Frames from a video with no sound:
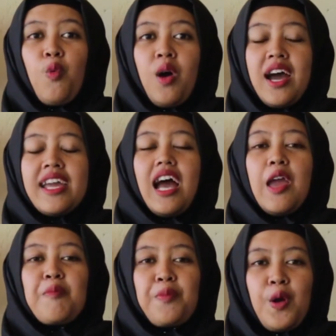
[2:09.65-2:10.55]
why
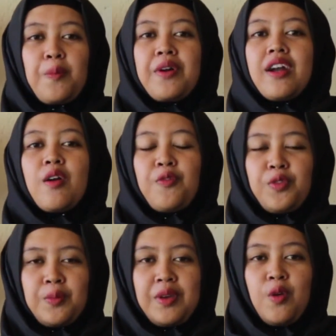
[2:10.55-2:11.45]
I'm proper
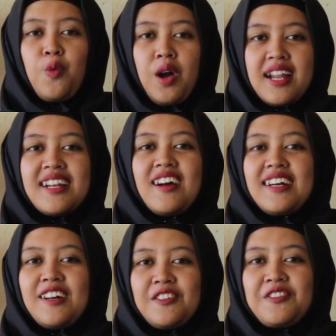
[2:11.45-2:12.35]
to be one
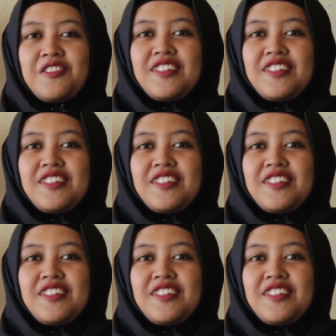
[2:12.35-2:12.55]
of